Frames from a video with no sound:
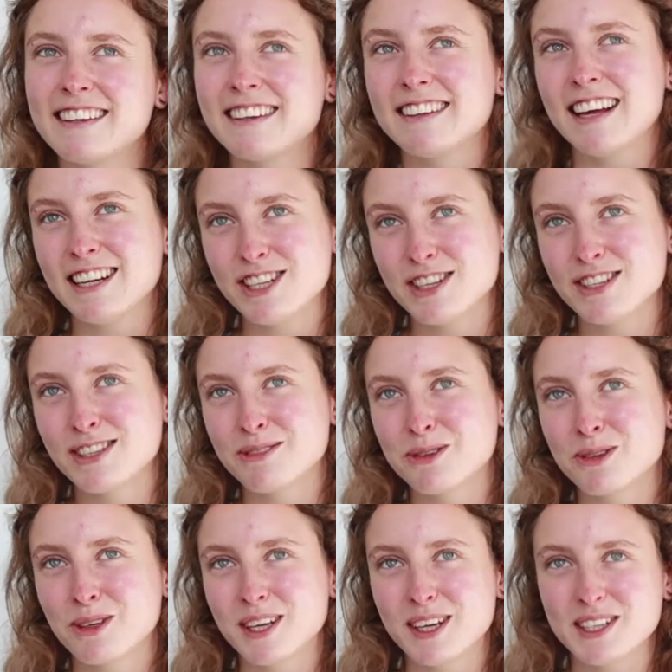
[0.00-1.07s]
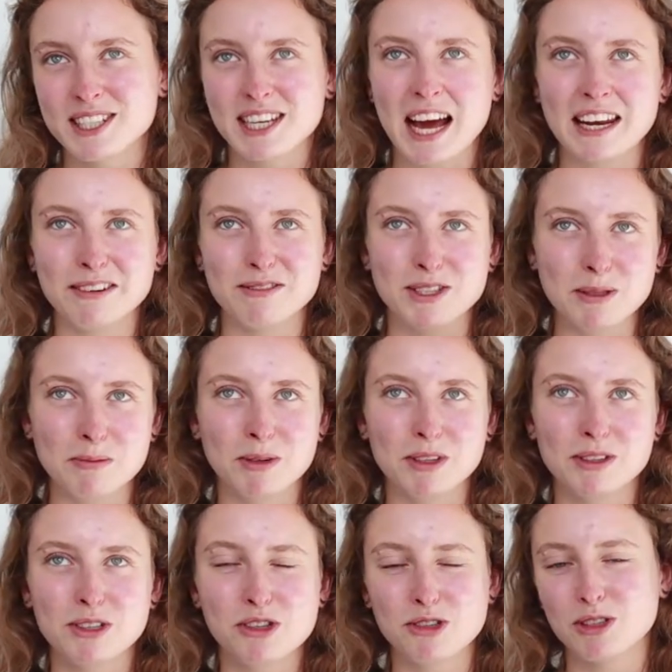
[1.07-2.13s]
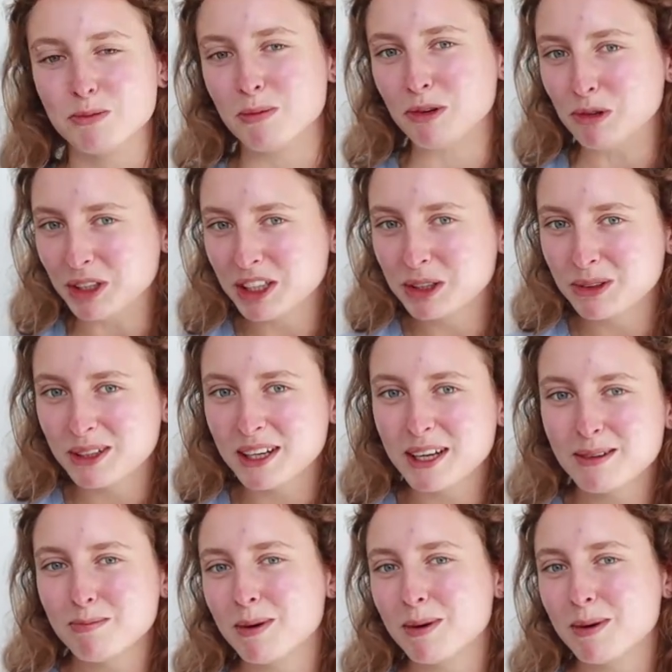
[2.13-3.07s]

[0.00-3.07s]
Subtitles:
the digestive cookie is kind of similar to the Marie cookie,